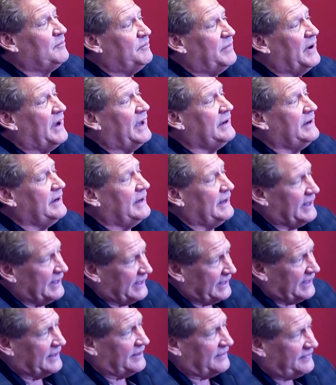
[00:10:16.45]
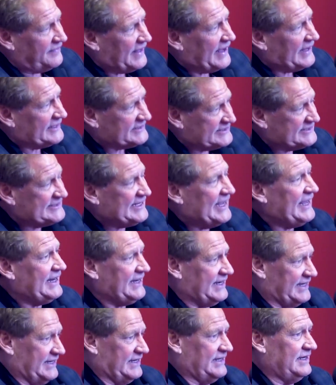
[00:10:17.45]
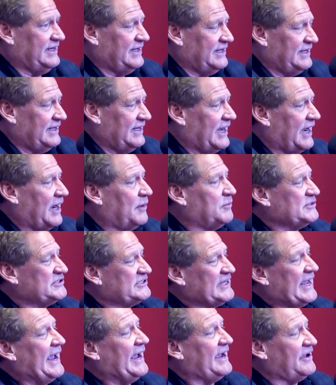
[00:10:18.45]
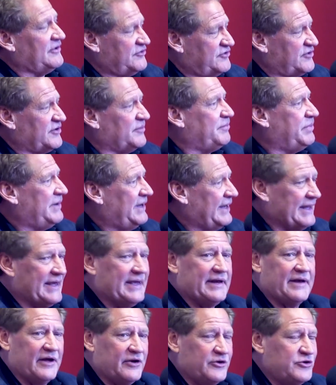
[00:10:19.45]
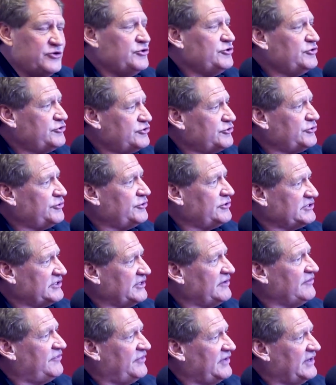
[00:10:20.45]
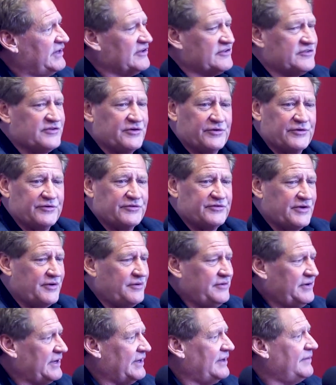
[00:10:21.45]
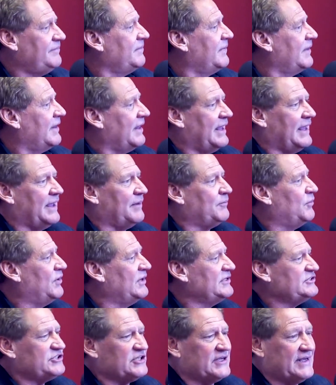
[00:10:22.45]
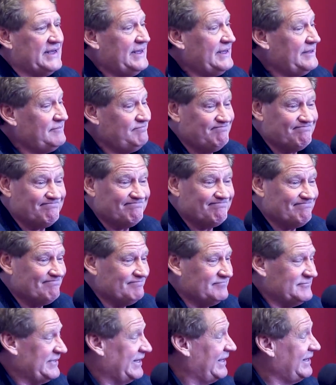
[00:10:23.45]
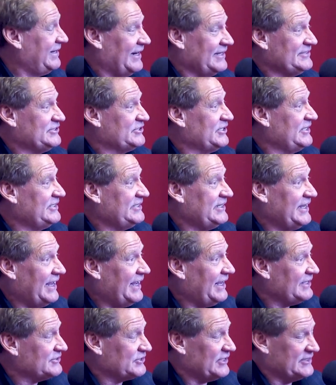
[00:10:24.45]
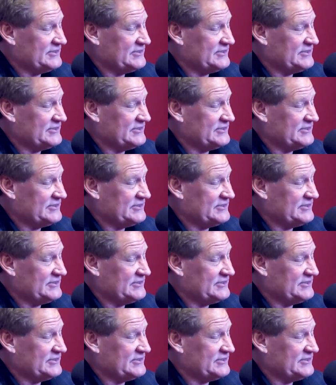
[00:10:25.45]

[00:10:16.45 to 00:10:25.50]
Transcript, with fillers: But in that setting, I was asked to plant a new church in Phoenix, Arizona. And once again, Nate, I said yes.